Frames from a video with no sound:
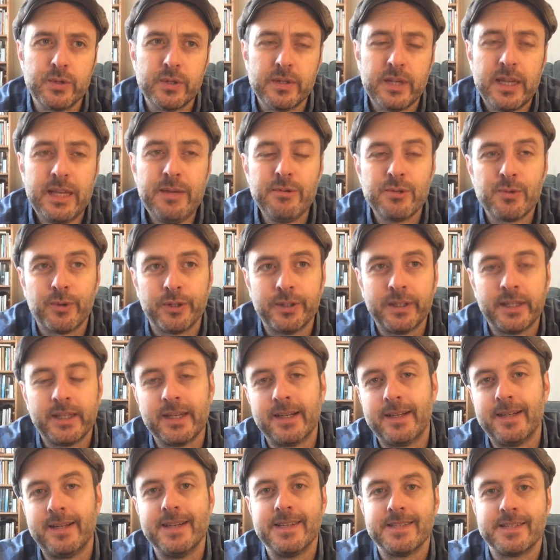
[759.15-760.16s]
he was one of the
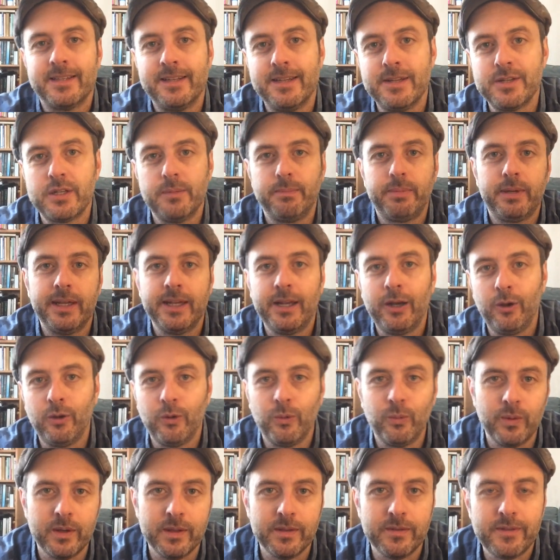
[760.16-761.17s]
guys I used to play
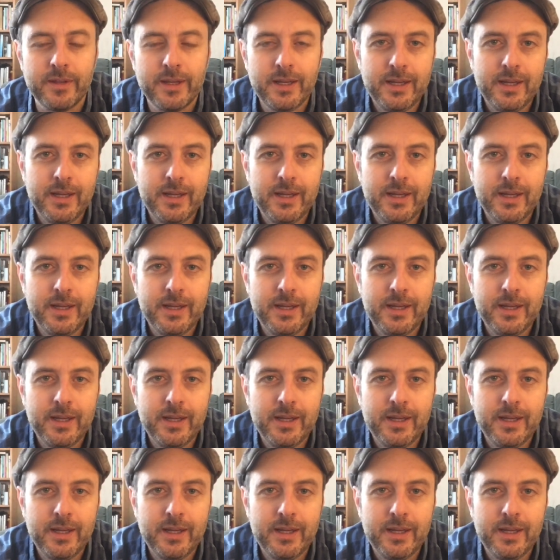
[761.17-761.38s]
along with,